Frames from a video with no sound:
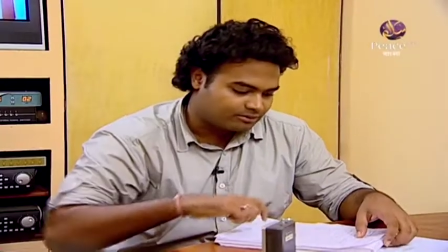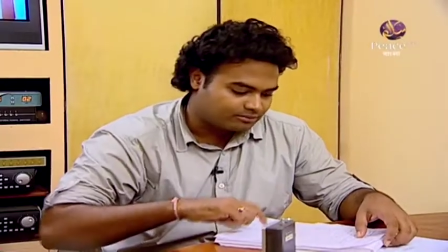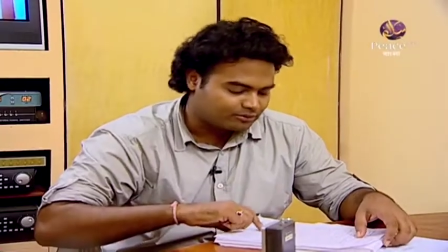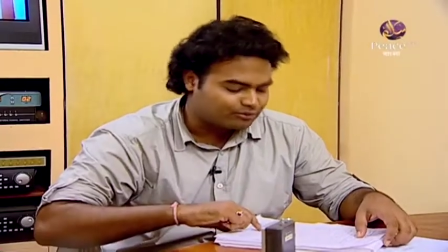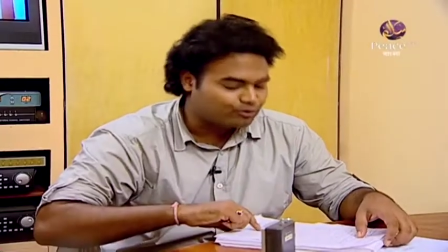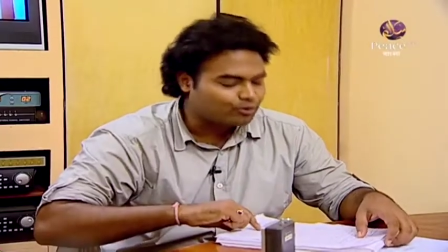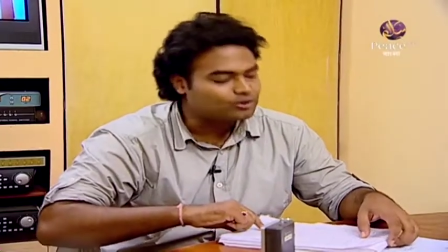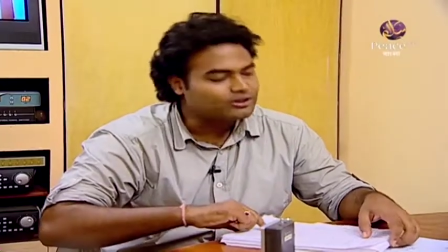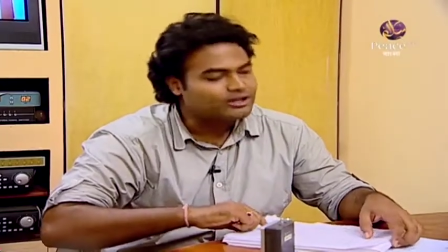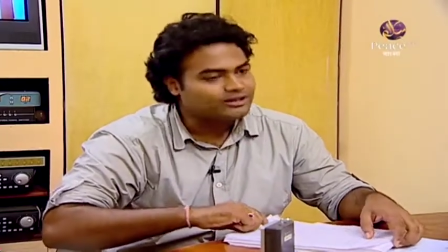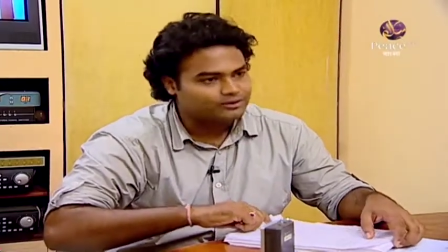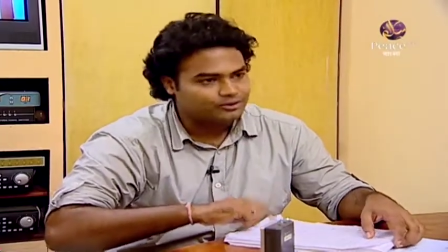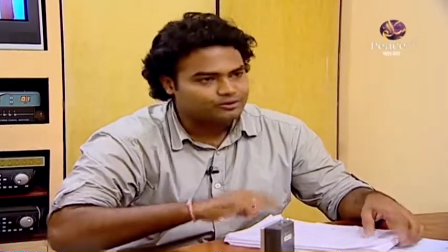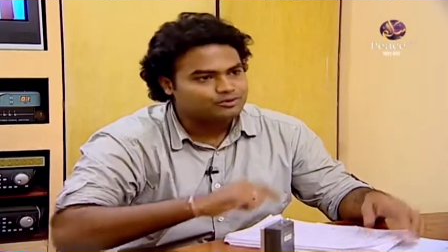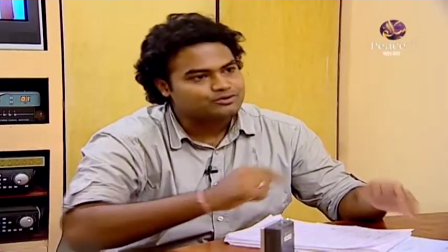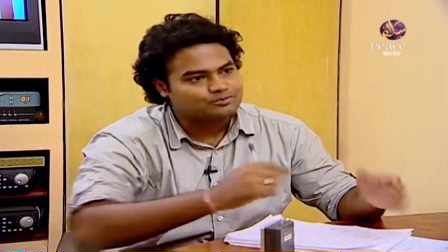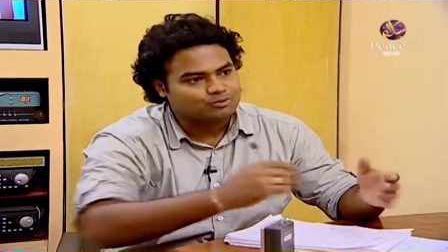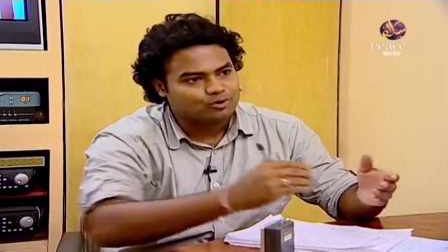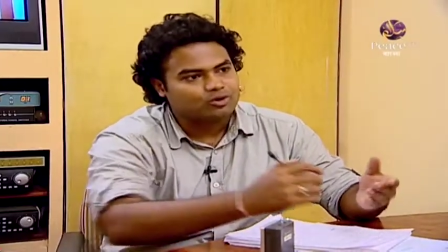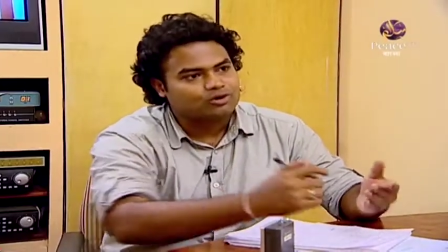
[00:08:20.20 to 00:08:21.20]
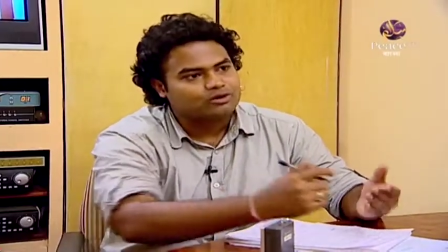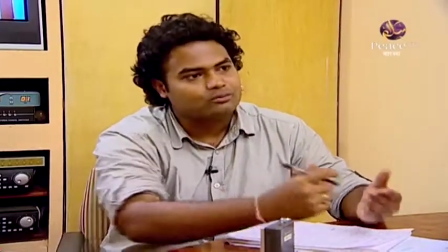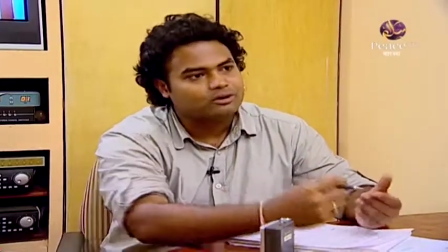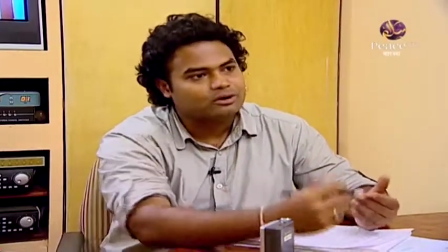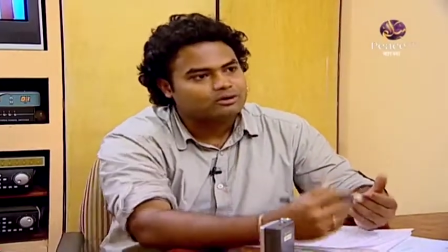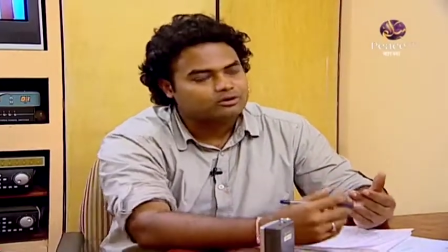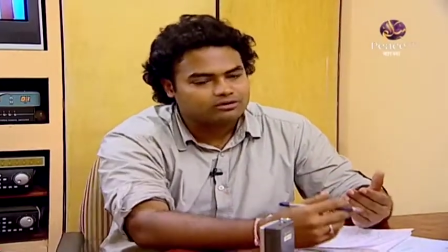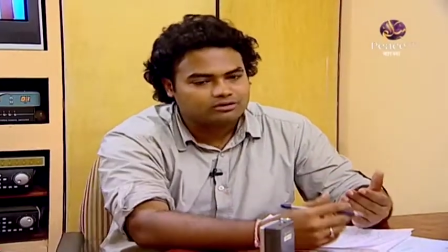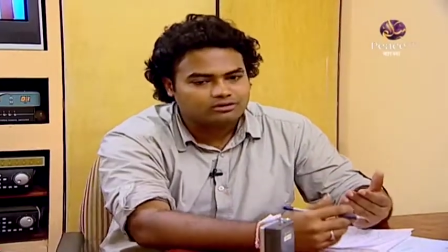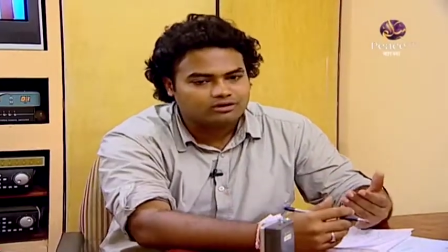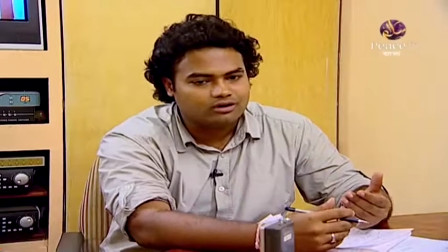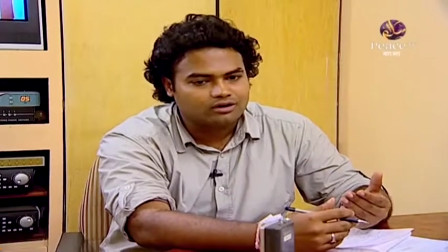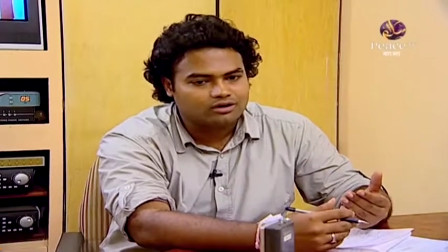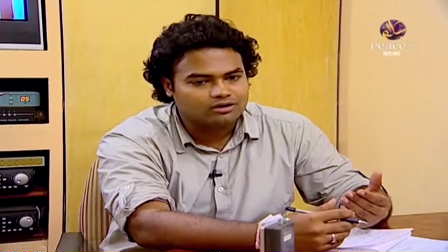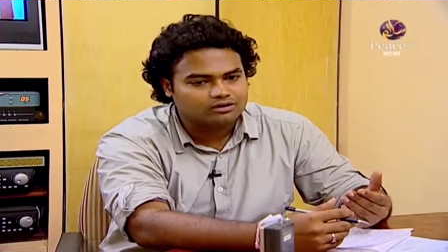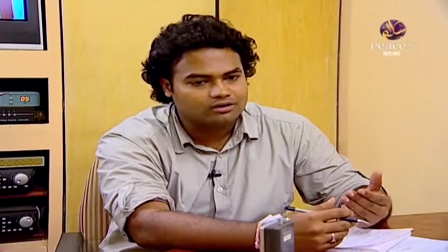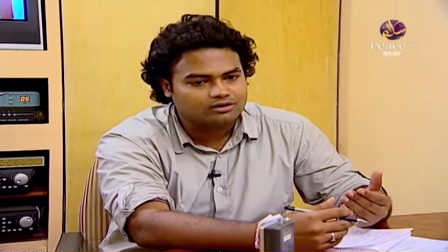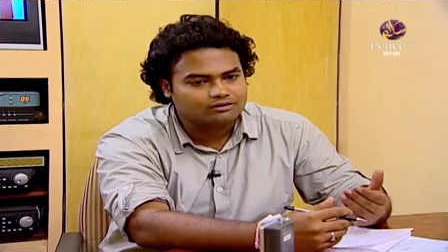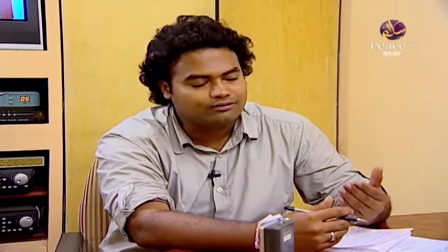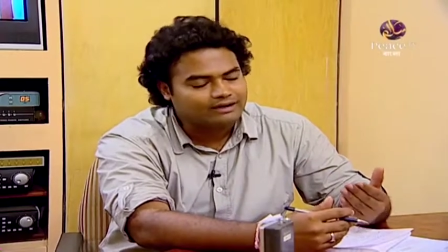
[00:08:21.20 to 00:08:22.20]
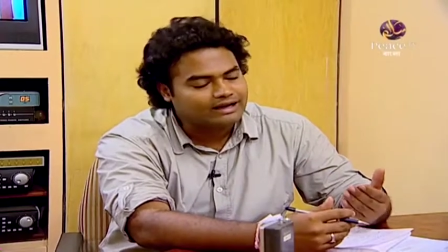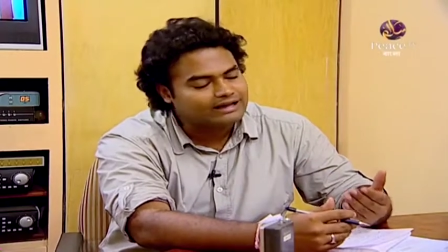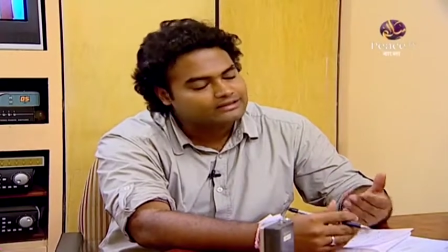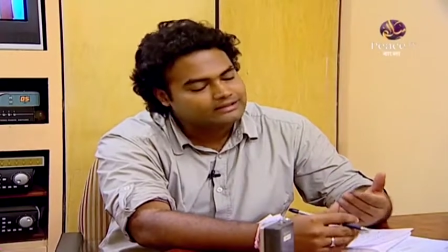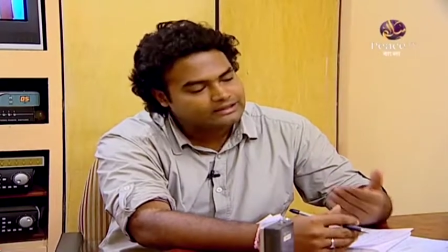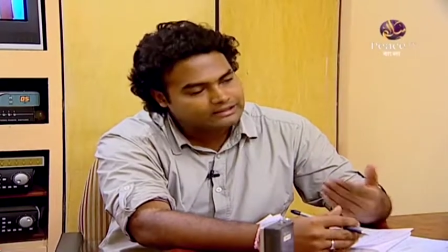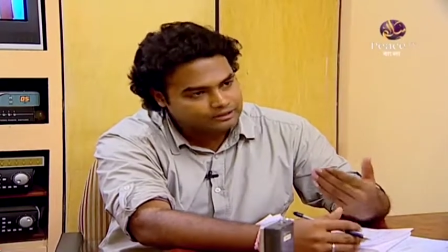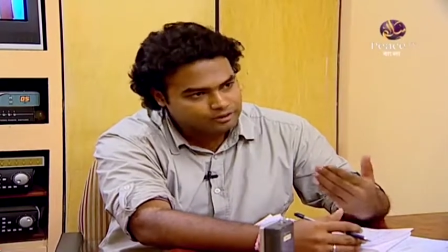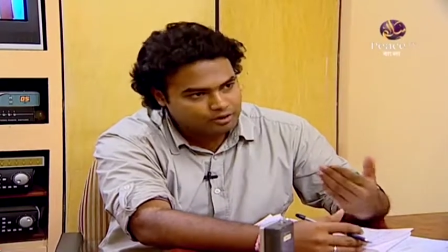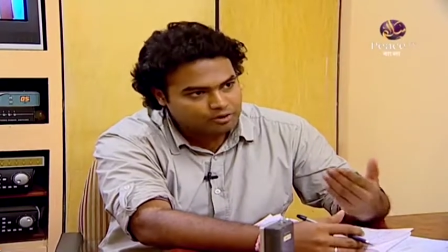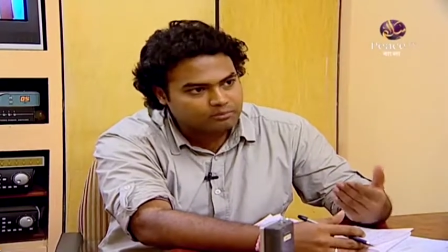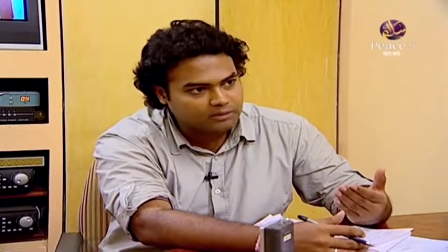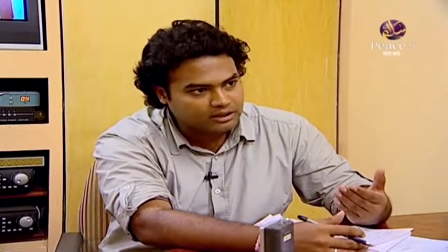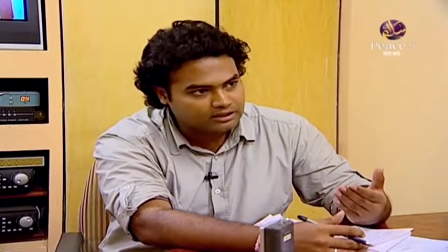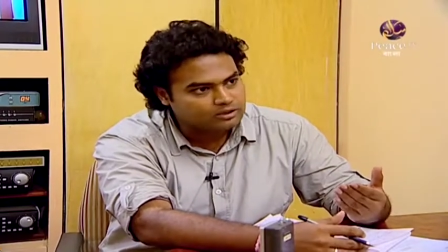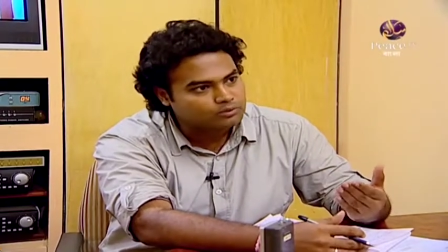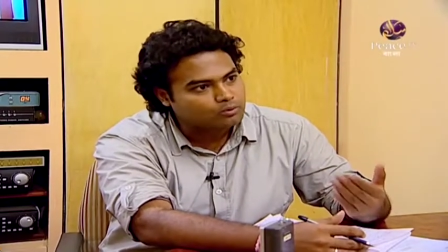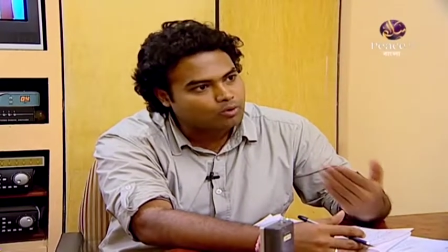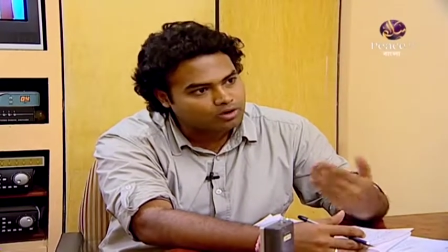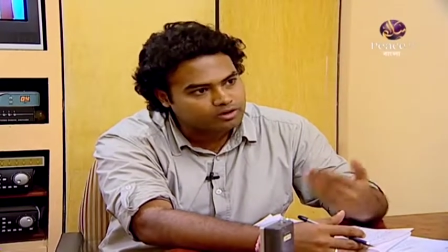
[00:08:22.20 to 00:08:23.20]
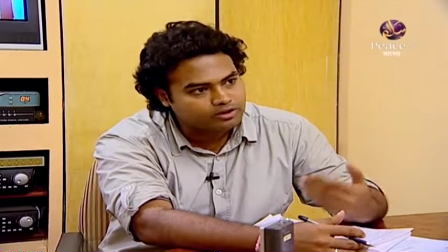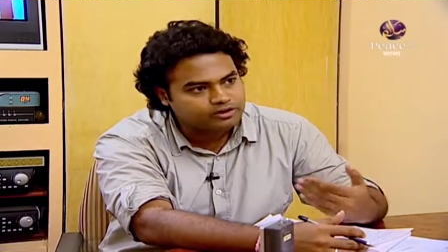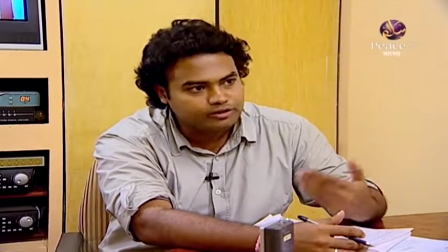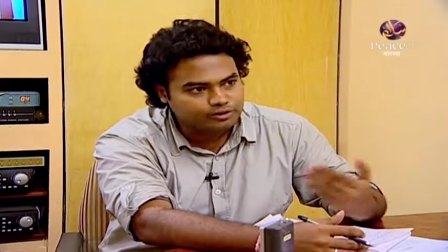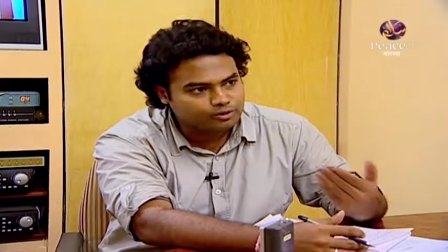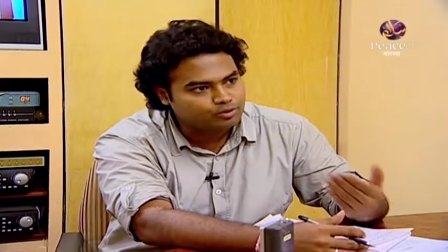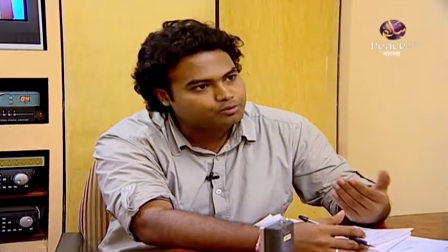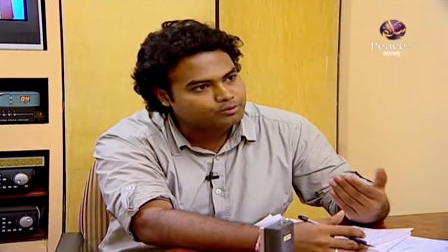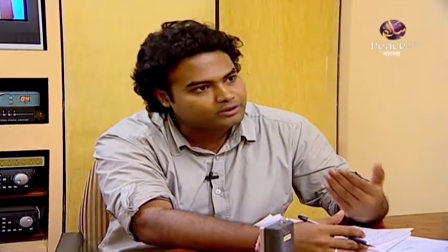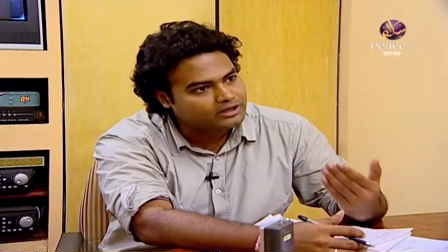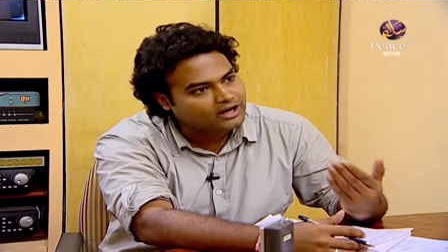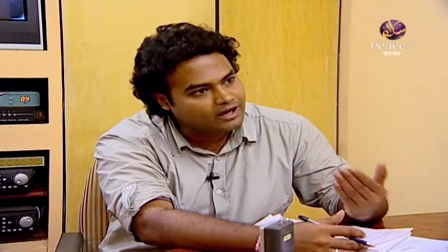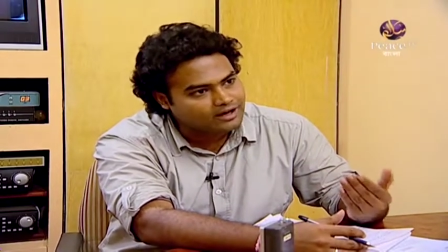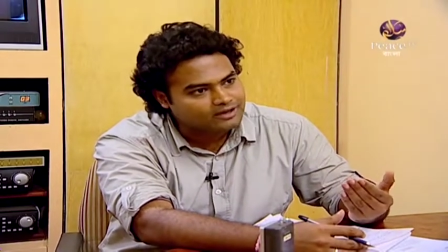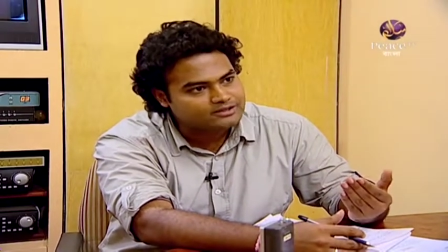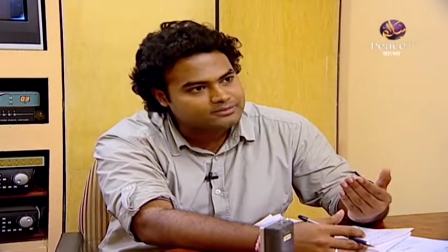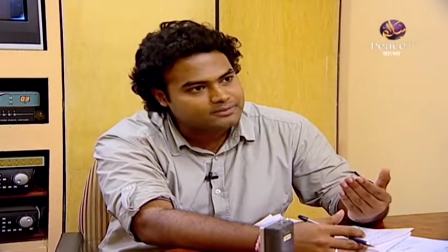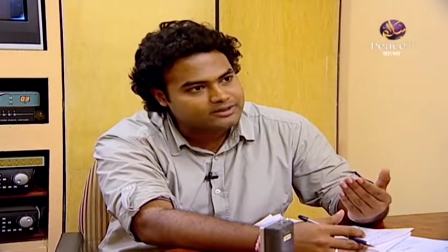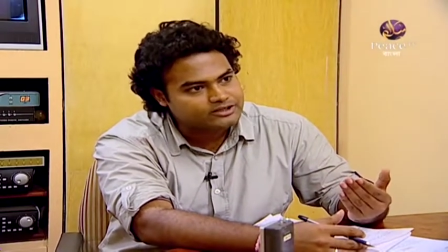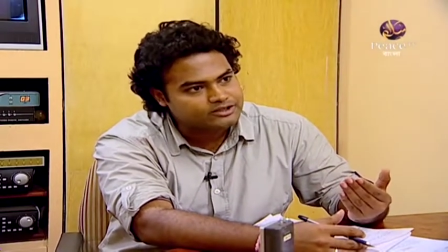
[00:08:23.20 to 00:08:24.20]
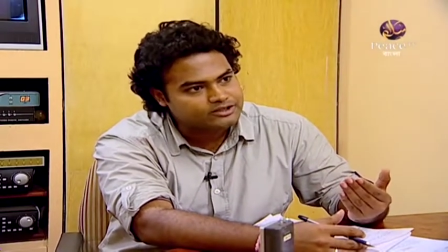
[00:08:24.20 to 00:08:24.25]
And before that, you spoke about uh, the fact that your mother wanted you to be a heart